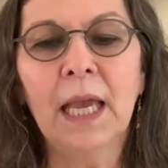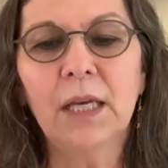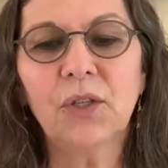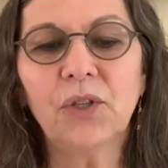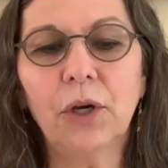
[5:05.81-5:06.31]

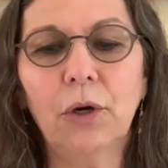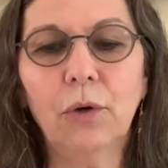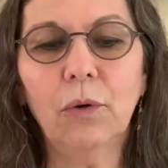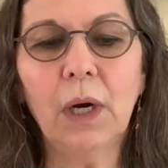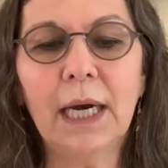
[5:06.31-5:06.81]

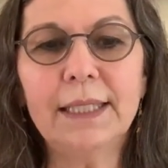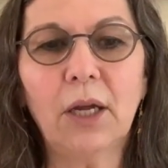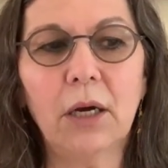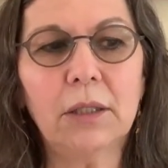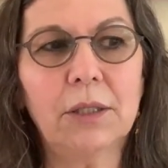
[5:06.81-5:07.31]
So I
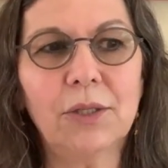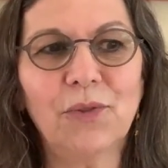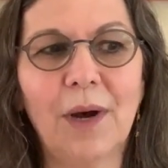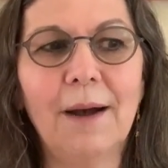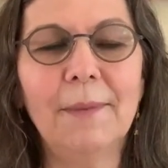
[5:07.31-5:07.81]
talked to
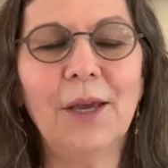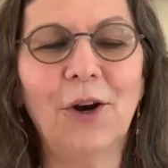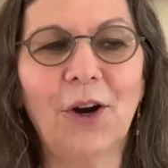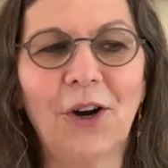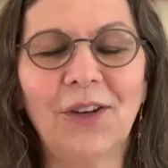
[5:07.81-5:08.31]
Swami
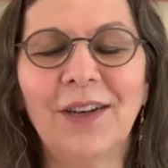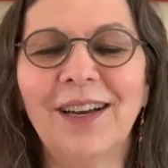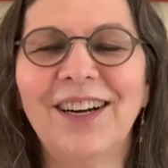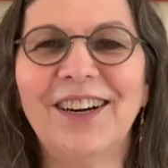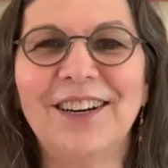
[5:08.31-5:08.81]
on
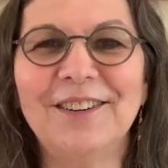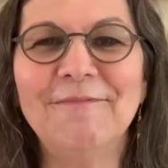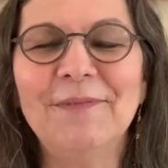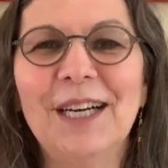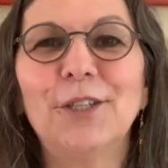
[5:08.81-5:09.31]

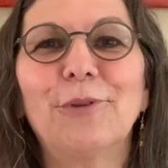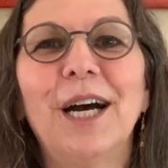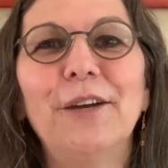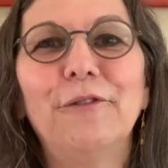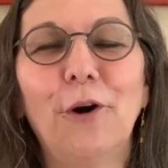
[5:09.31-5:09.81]
a
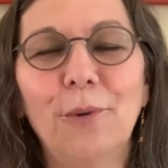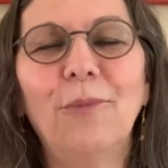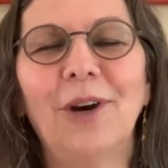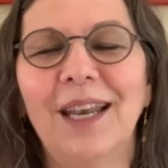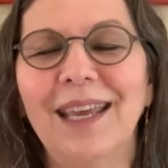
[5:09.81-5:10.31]
drive home
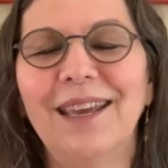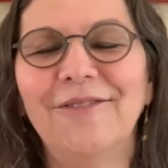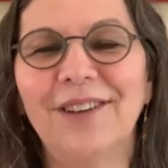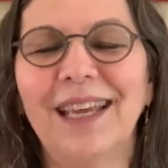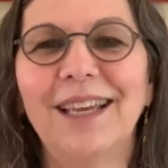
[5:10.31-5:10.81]
one
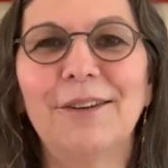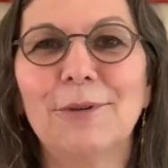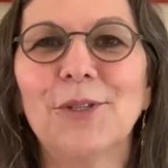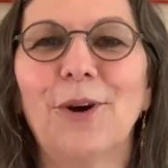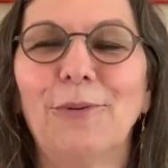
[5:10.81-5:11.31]
evening. It
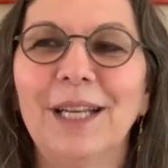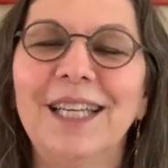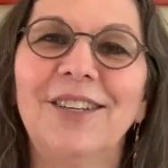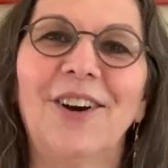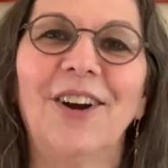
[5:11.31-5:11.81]
was already
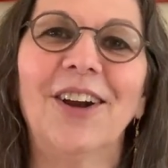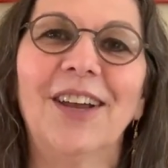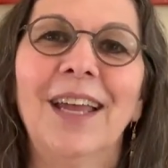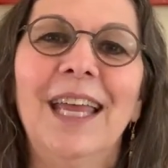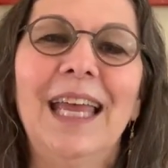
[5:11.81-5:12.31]

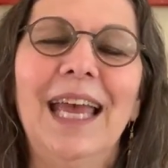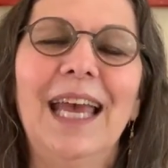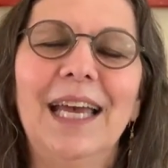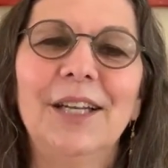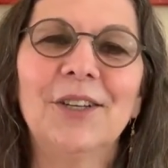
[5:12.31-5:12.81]
dark.
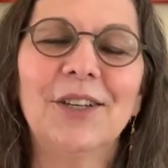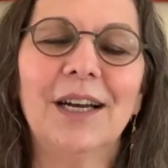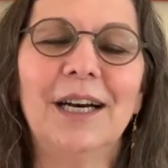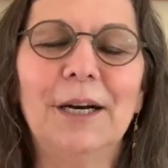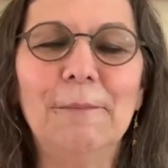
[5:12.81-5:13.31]
And
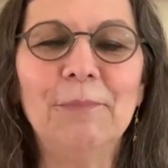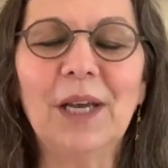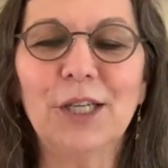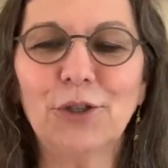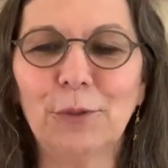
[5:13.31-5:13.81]

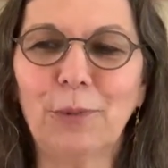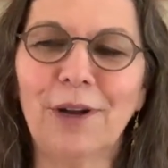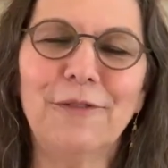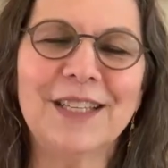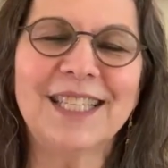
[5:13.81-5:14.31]
I should
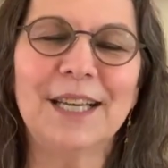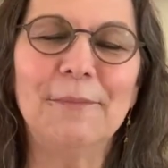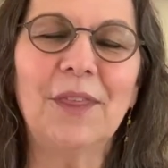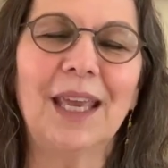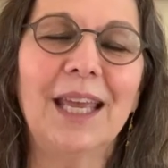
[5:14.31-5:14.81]
preface
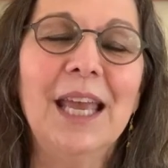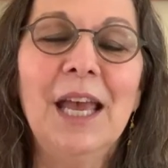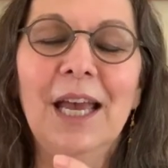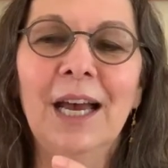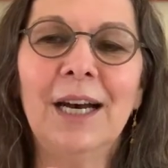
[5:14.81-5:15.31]
something.
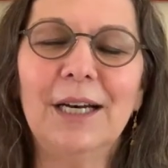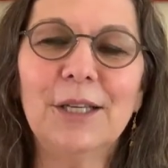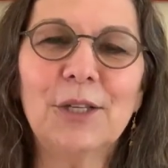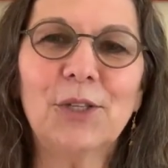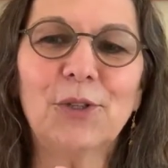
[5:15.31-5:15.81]

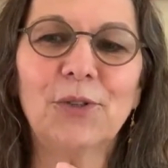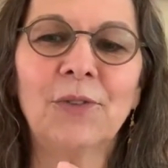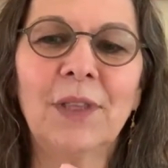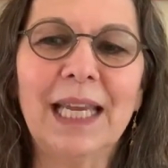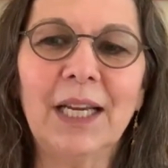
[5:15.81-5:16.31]

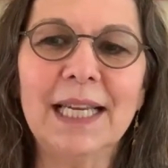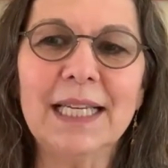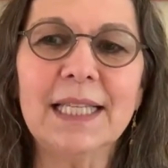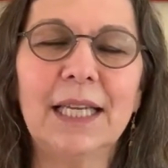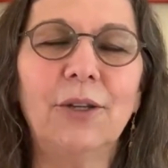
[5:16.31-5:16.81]
There
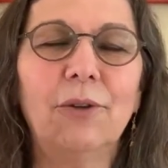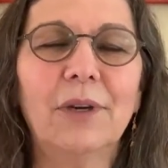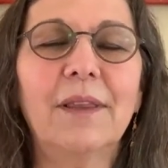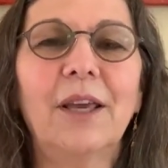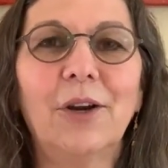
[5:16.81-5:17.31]
is in
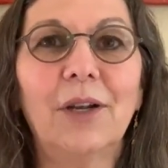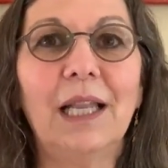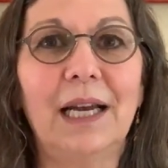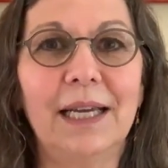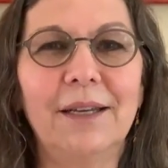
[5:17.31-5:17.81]
North
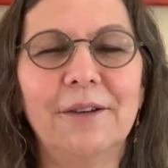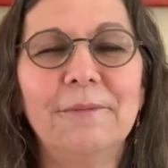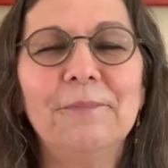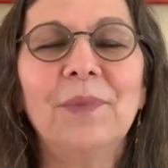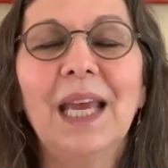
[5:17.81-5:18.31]

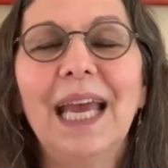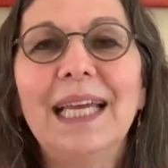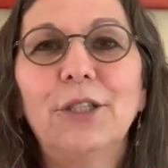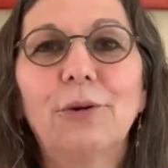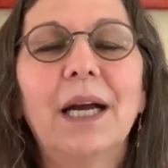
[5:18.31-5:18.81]
Carolina
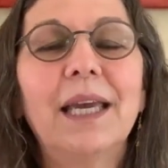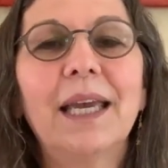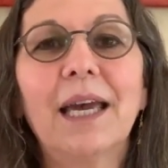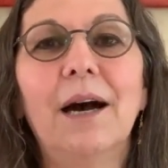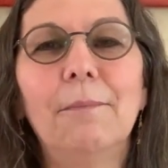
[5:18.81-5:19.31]
a
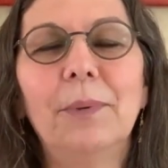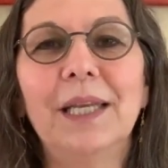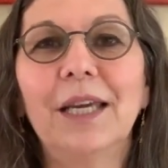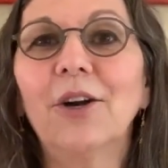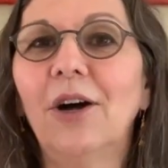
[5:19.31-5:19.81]
trucking
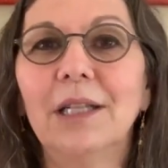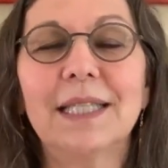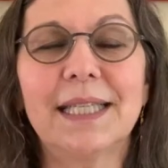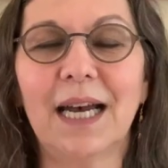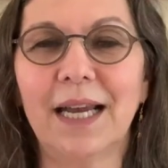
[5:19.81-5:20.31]
company called
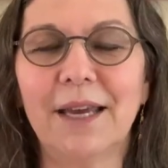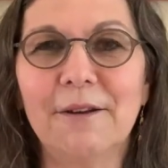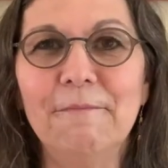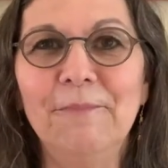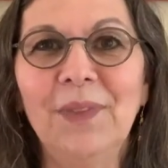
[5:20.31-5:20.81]

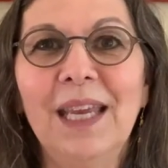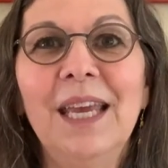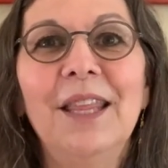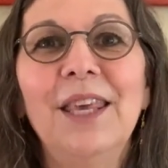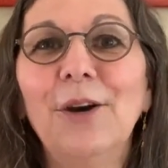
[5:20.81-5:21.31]
SAIA.
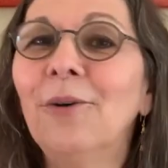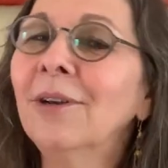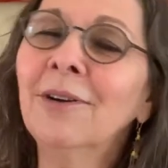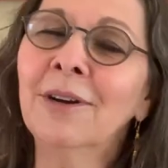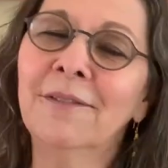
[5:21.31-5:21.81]
The
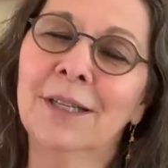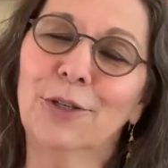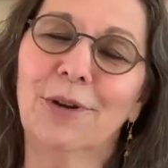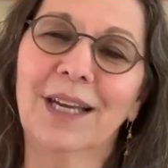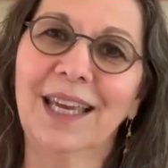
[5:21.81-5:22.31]
owner of the
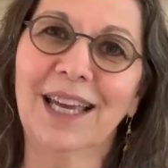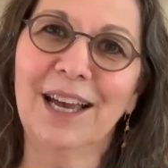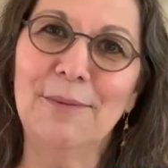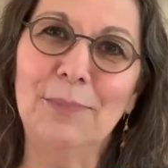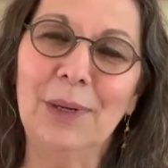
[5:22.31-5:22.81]
trucking
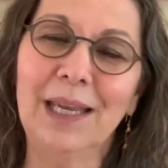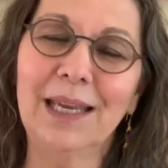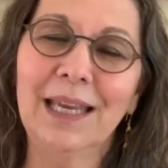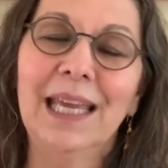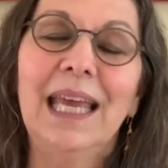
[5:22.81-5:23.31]

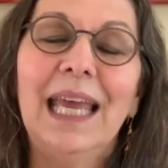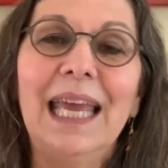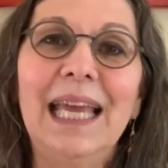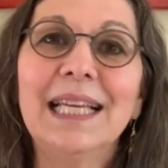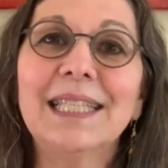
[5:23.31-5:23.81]
company
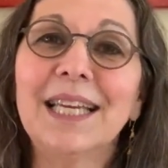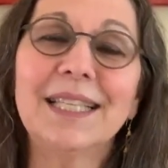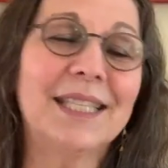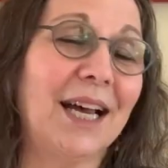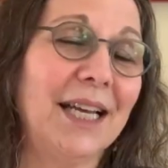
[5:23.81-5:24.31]
is a
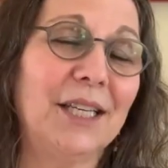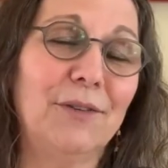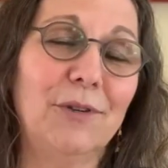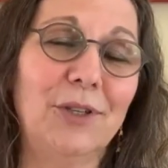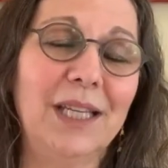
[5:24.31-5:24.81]
Sai
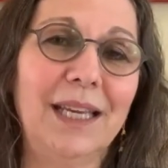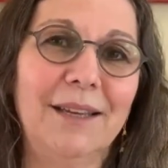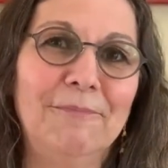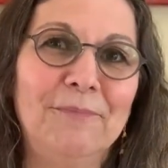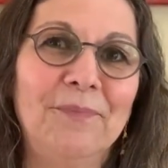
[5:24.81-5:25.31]
devotee.